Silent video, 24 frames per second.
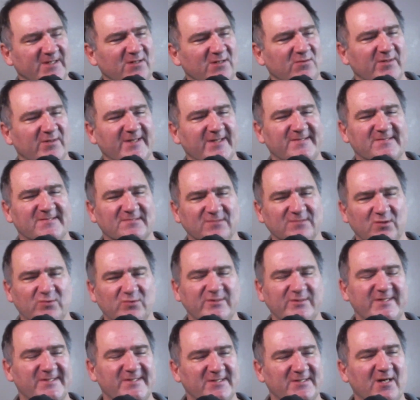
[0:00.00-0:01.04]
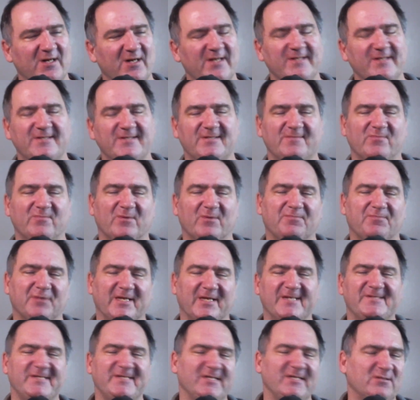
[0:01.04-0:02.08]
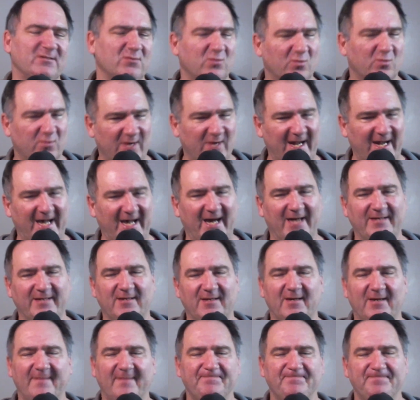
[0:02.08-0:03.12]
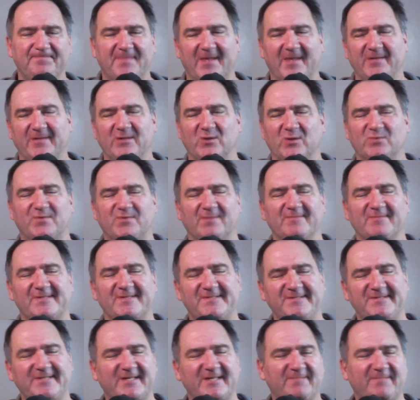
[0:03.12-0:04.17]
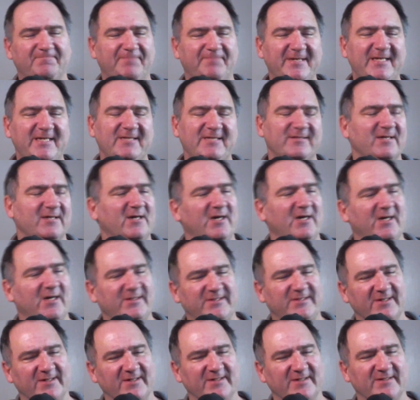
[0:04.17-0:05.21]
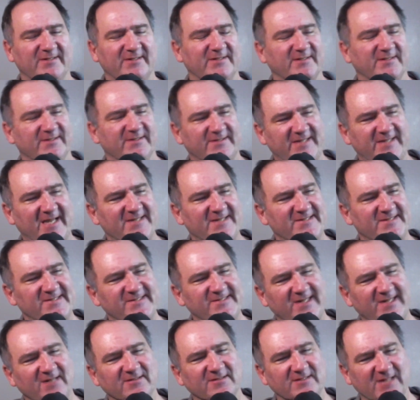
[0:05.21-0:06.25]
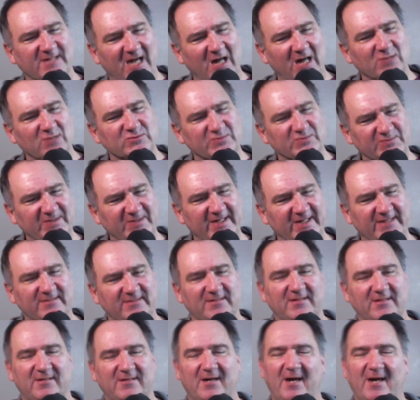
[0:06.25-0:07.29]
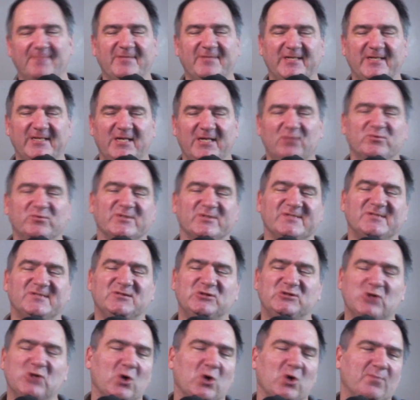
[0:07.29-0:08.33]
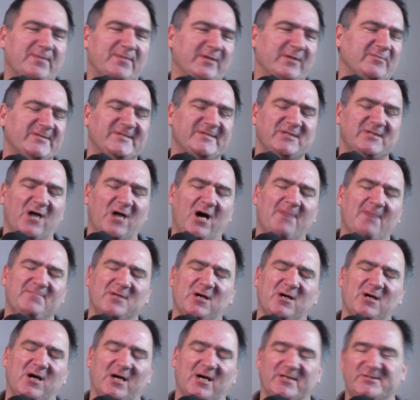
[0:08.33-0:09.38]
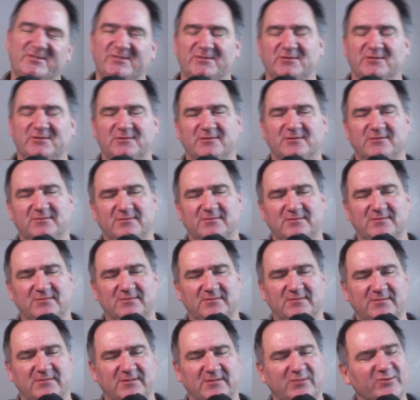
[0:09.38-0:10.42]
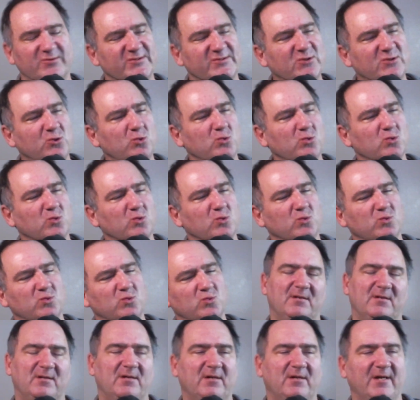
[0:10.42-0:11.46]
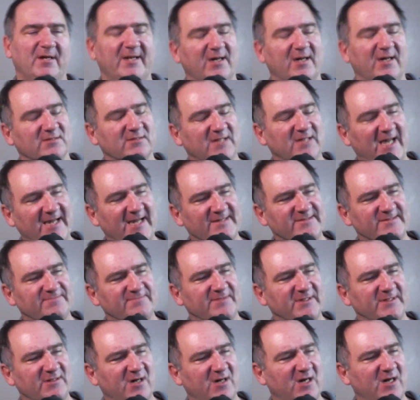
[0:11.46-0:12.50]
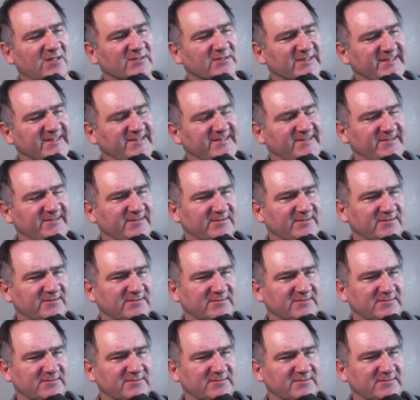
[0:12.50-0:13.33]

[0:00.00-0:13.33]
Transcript: You know, it slowly started replacing rad. You know, from a sick beat to that stellar outfit. I mean, it was dope. It was top notch. It was cool. And now last but not least,